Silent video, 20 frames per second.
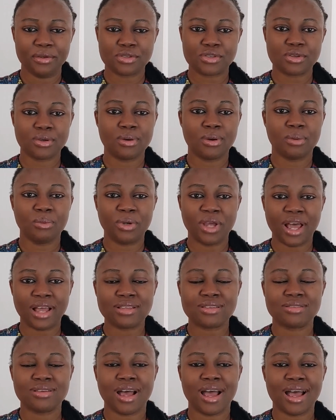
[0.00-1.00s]
So
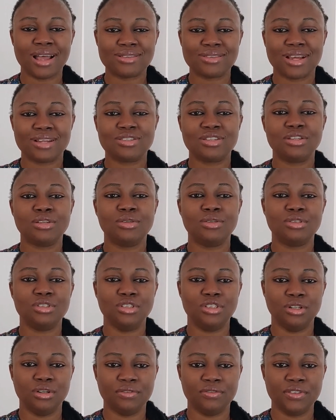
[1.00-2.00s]
I had to actually go to
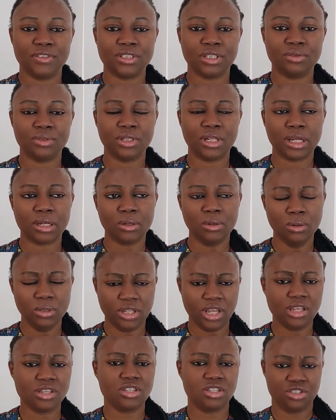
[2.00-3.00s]
the office, and they're like, oh
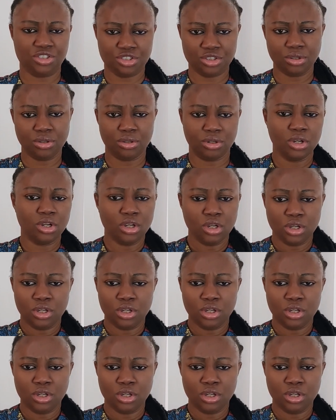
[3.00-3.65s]
yes, sure,